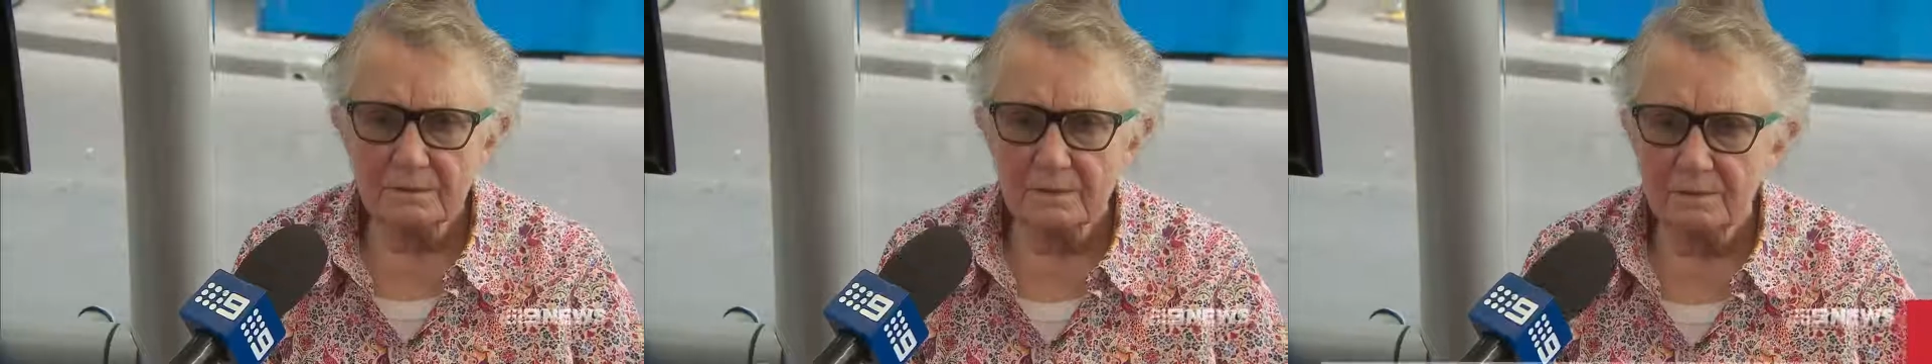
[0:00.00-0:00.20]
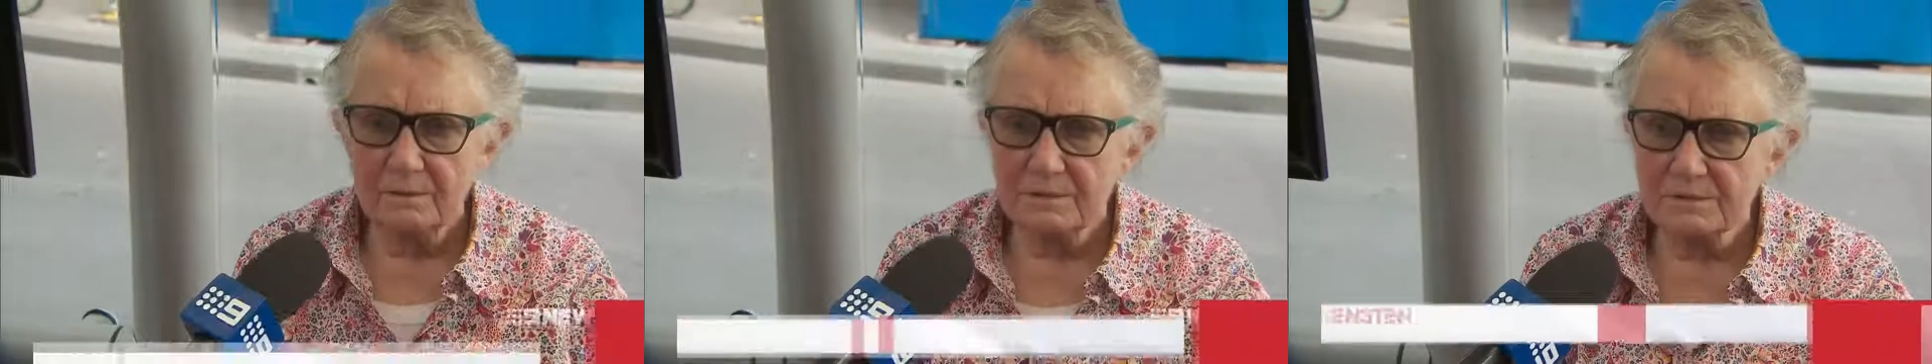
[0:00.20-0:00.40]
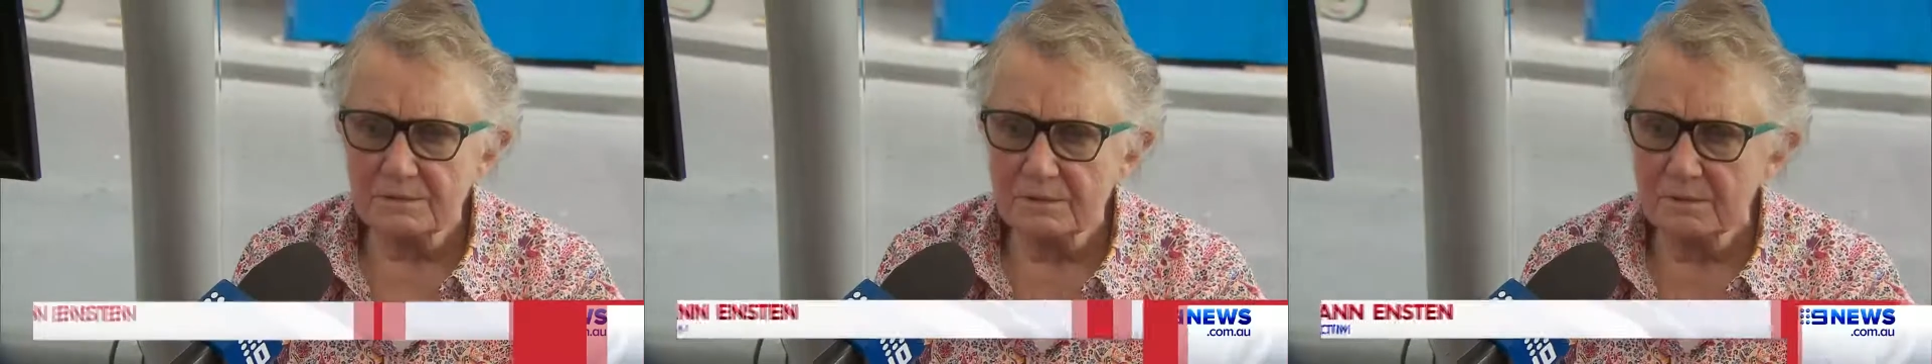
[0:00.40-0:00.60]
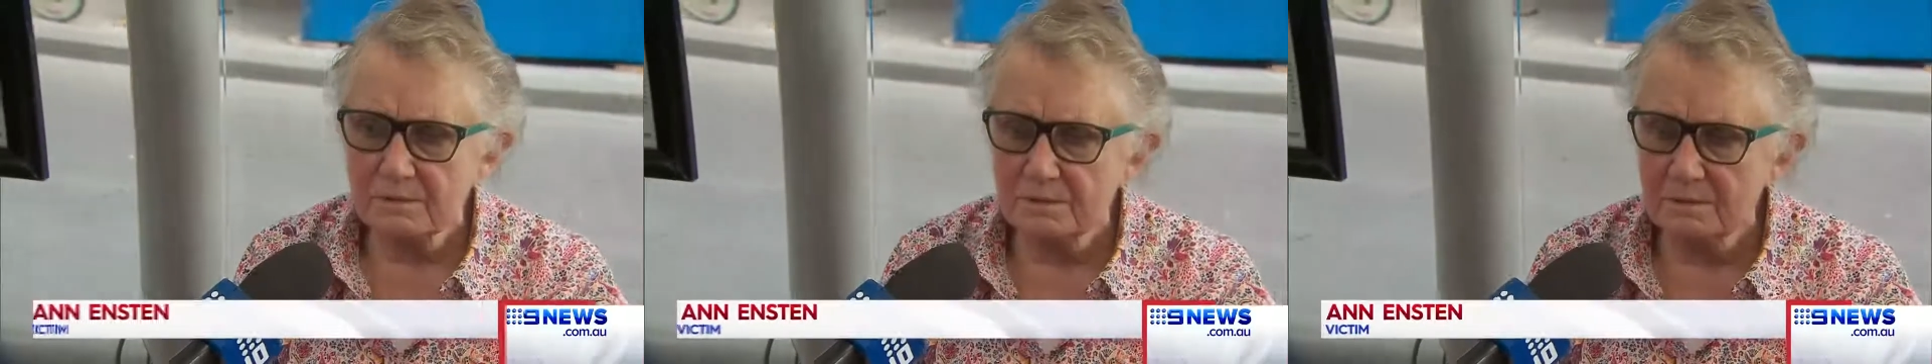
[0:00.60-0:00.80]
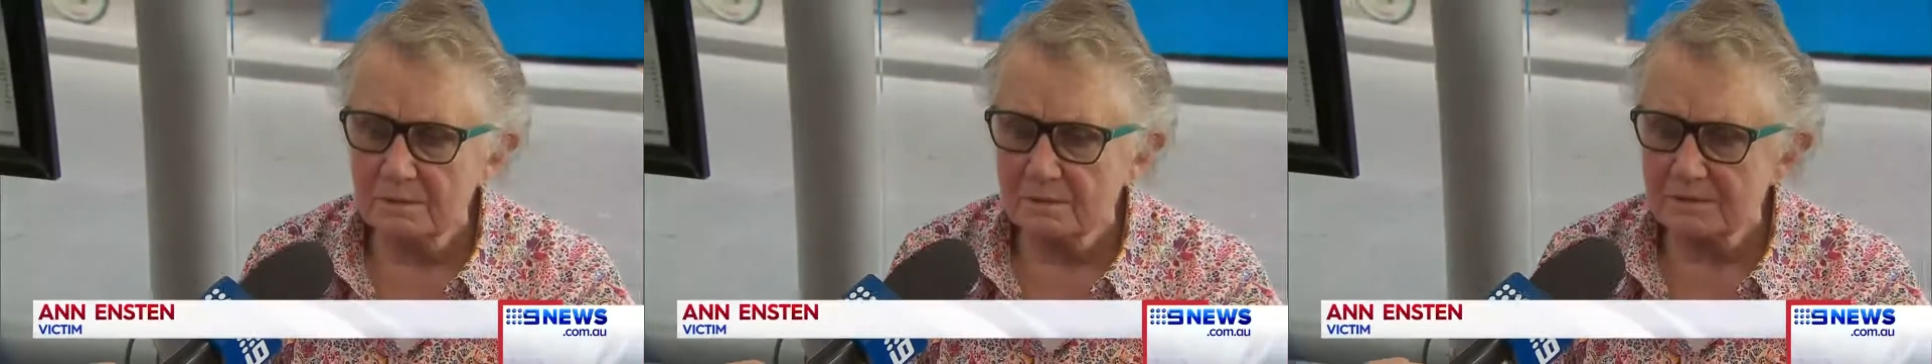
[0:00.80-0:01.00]
There was an
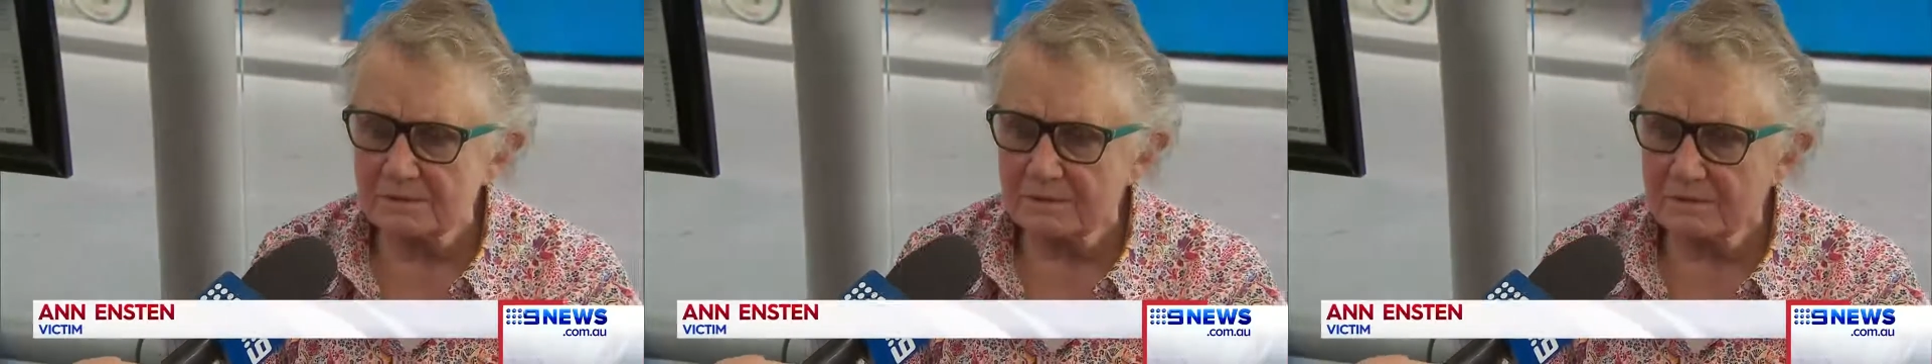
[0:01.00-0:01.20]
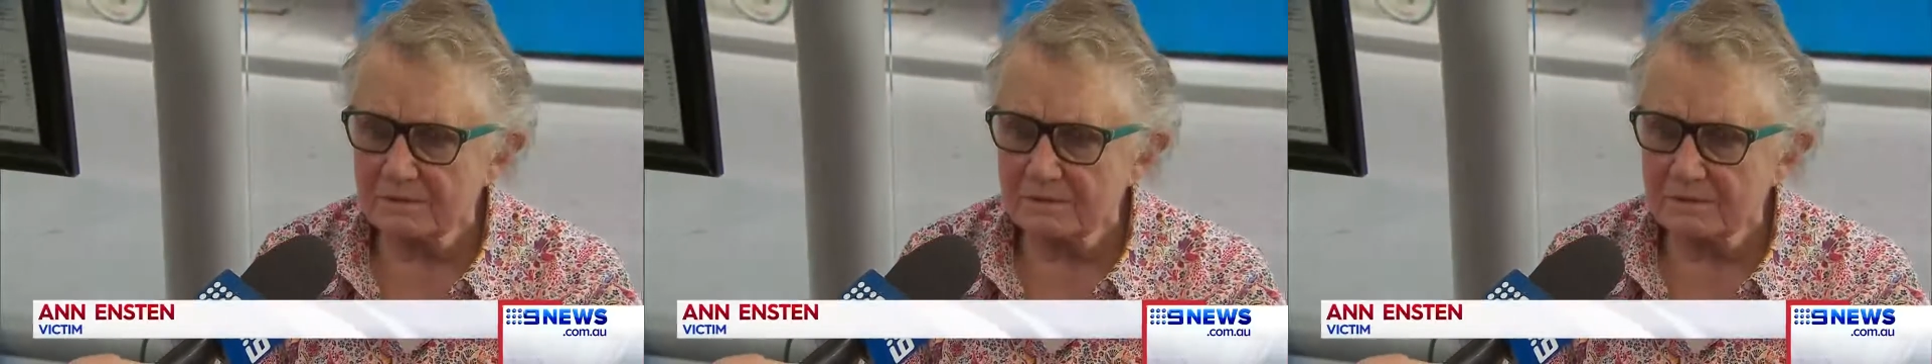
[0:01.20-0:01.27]
enormous